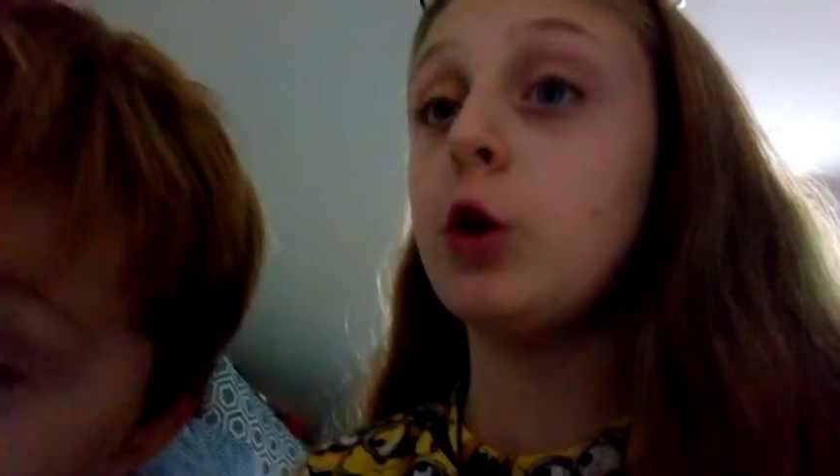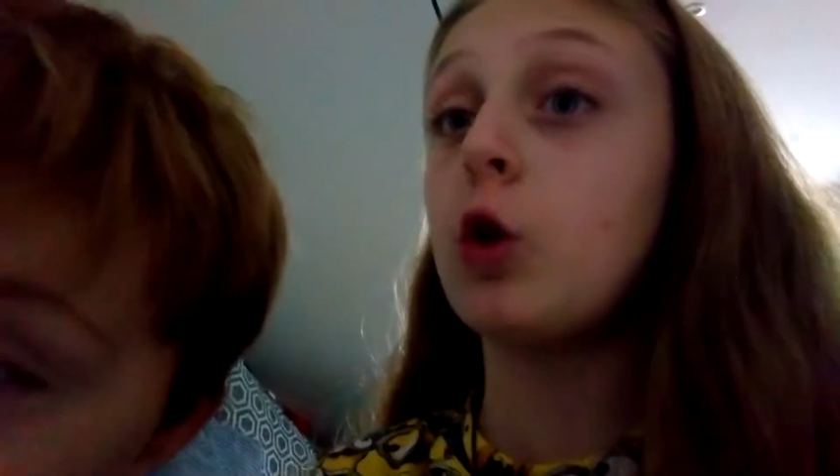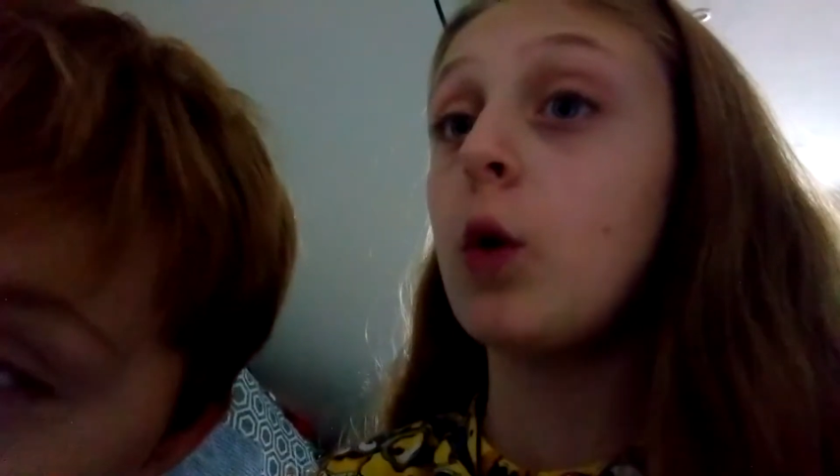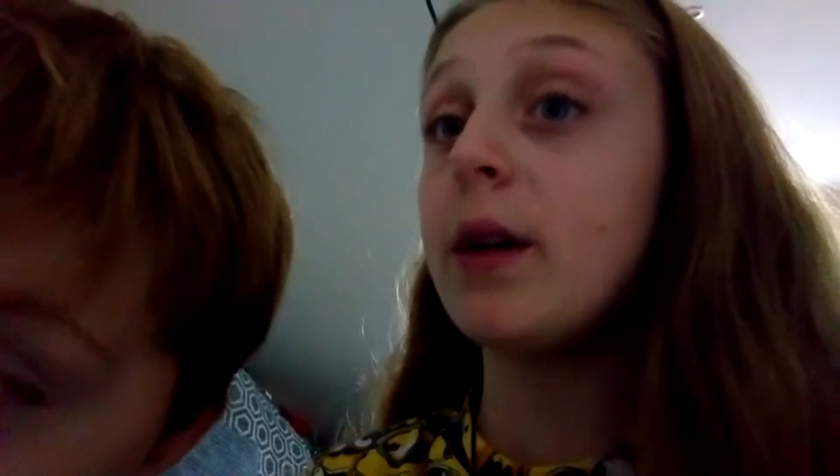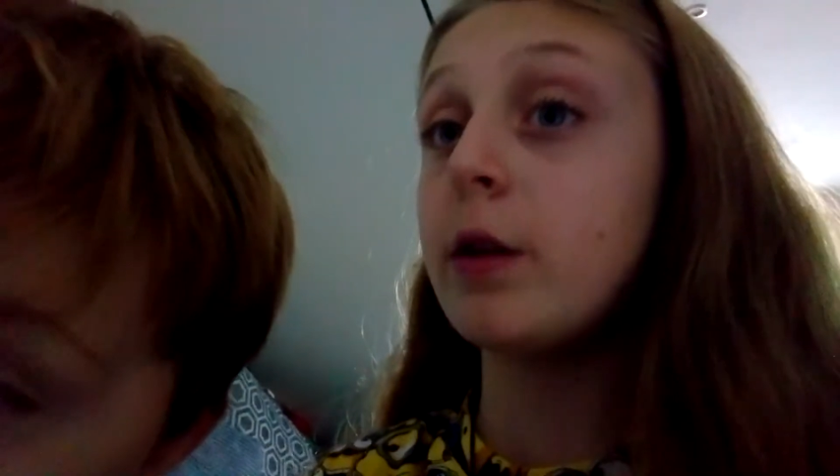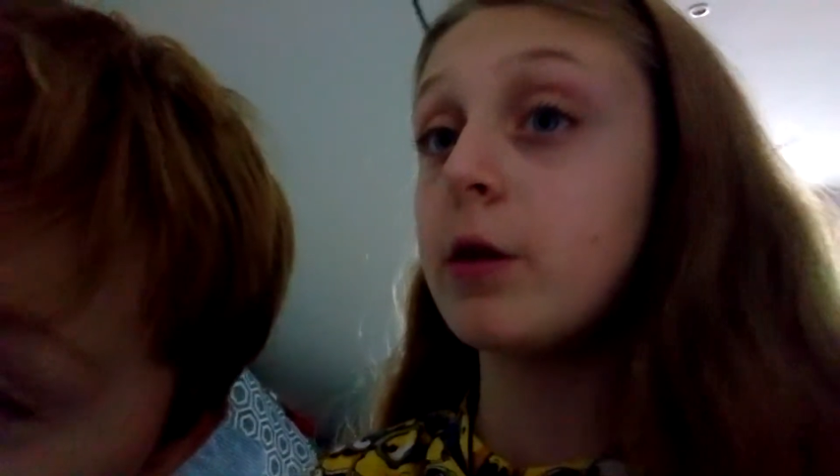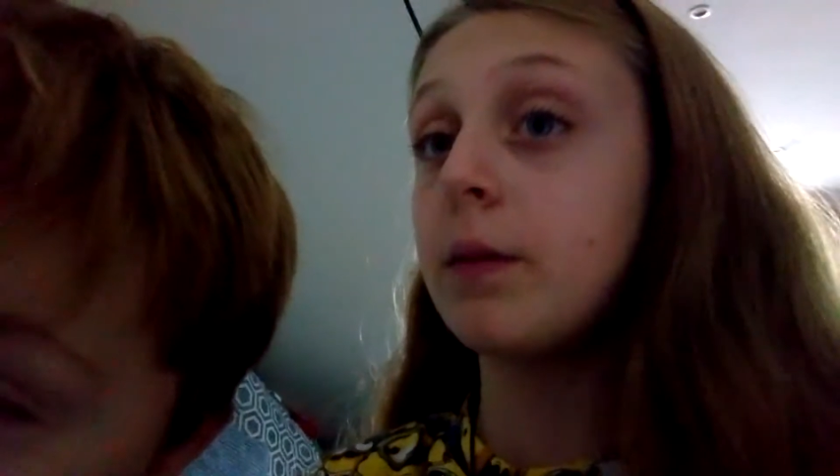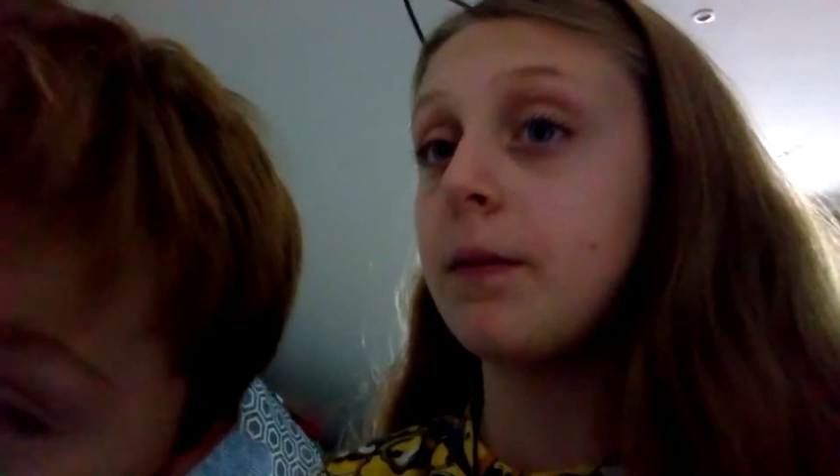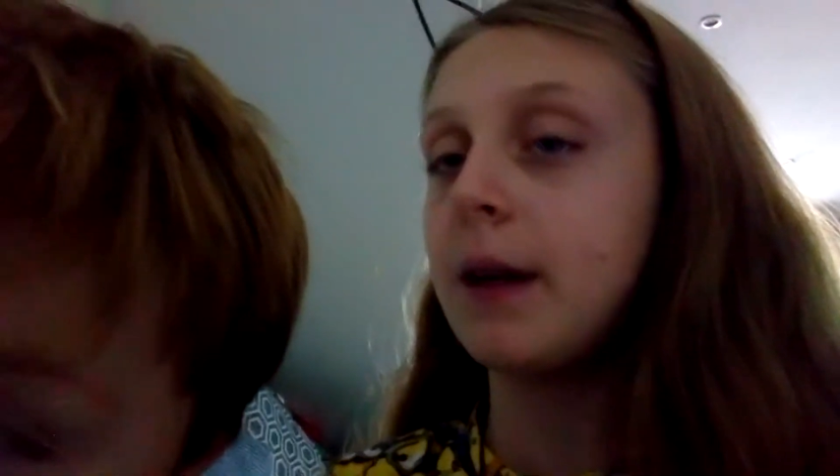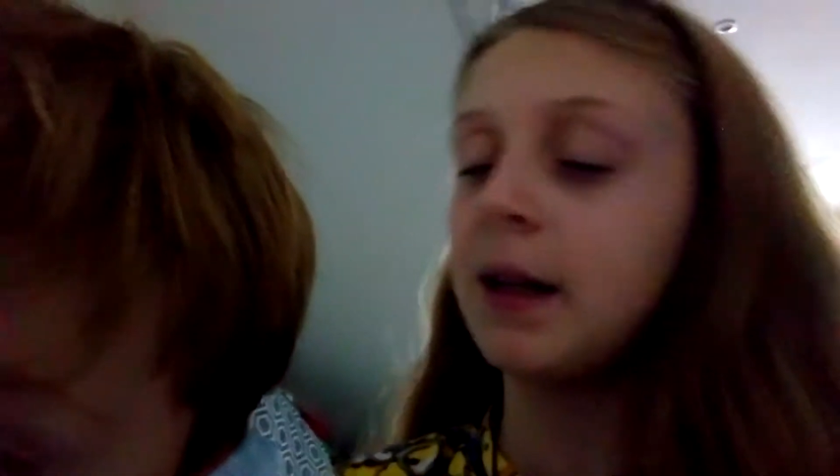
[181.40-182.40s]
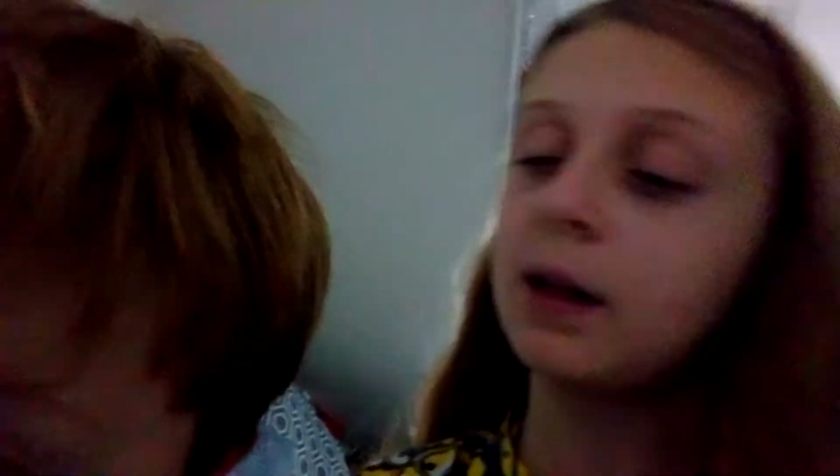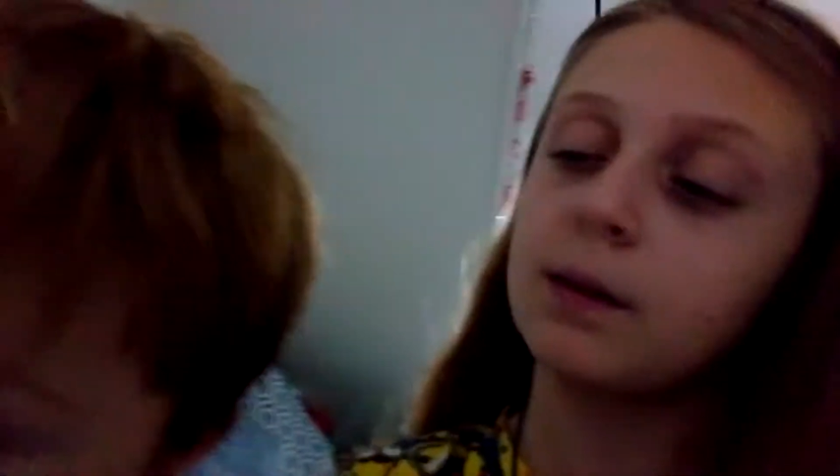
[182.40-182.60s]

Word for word: a quiz or something?